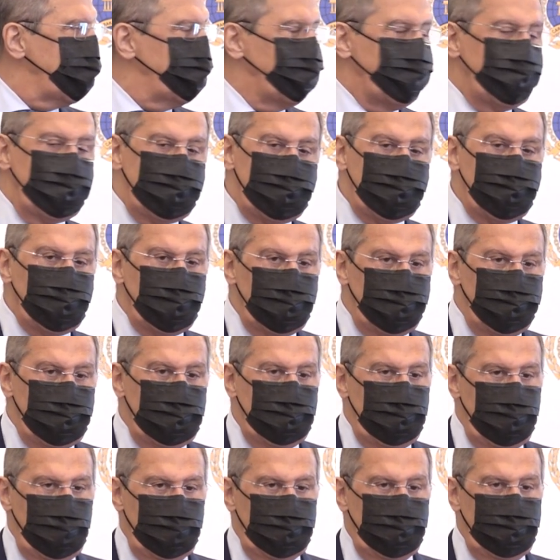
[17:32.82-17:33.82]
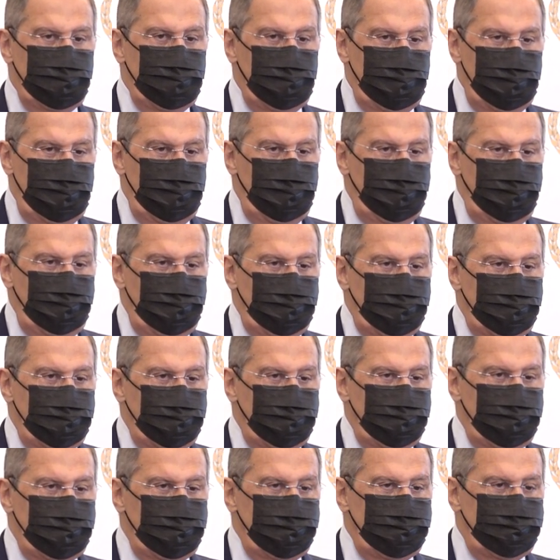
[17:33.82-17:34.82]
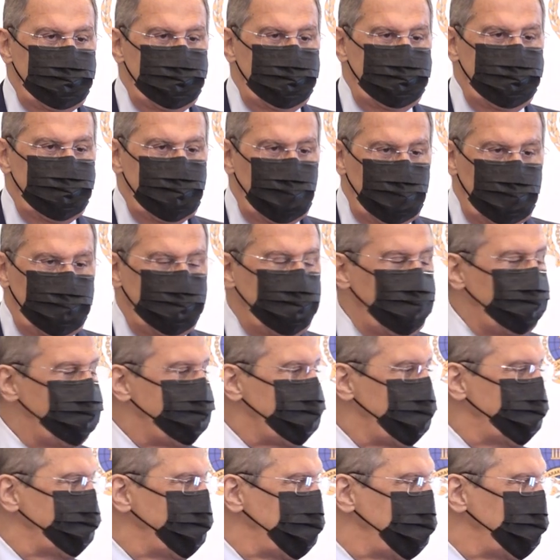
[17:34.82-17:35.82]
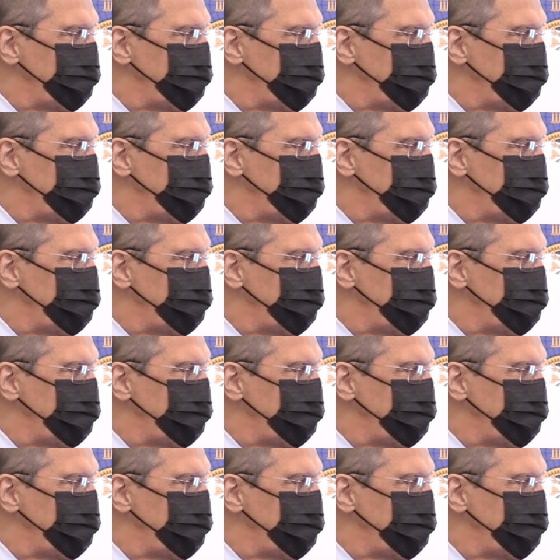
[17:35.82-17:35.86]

that this could be done not far from